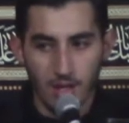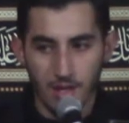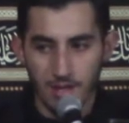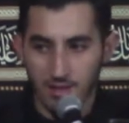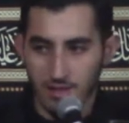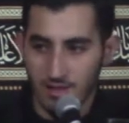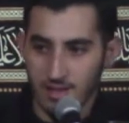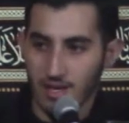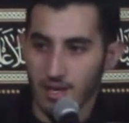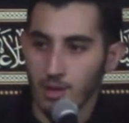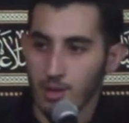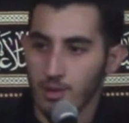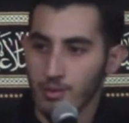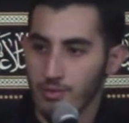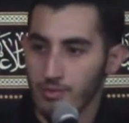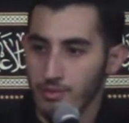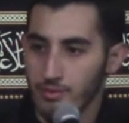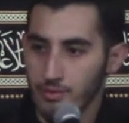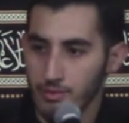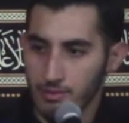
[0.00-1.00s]
is a son
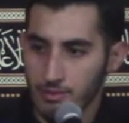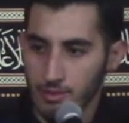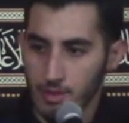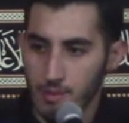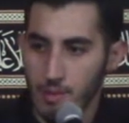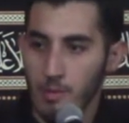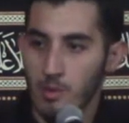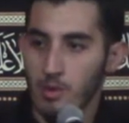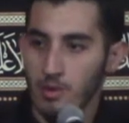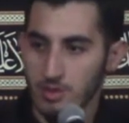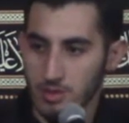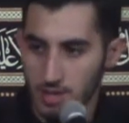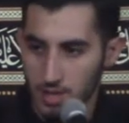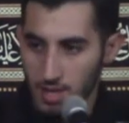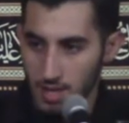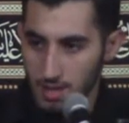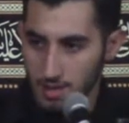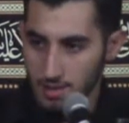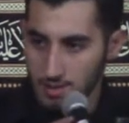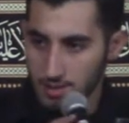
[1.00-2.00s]
of Imam Hussein
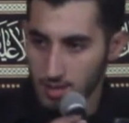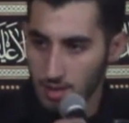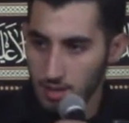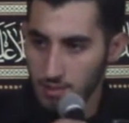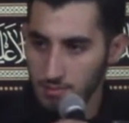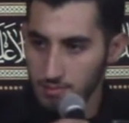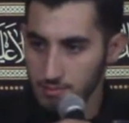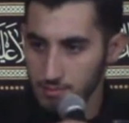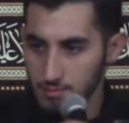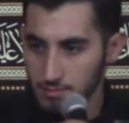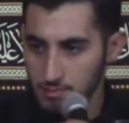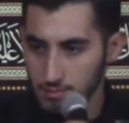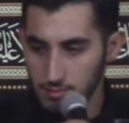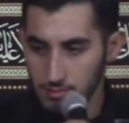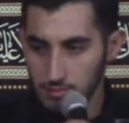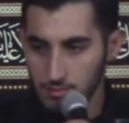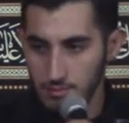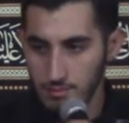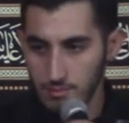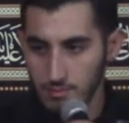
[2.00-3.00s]
alayhi salam
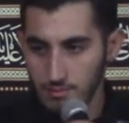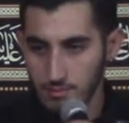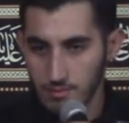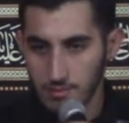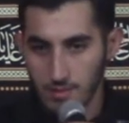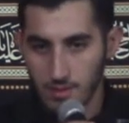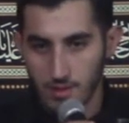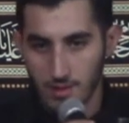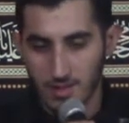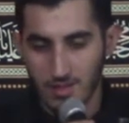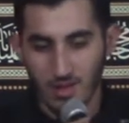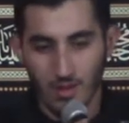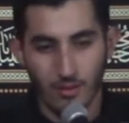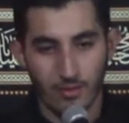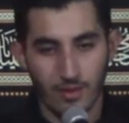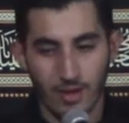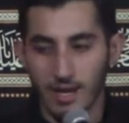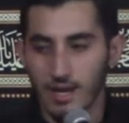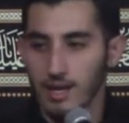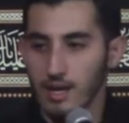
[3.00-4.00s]
the son
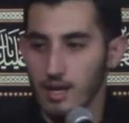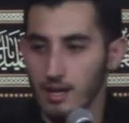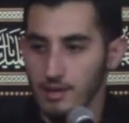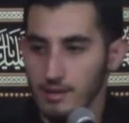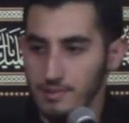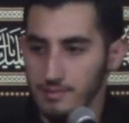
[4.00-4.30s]
of Layla.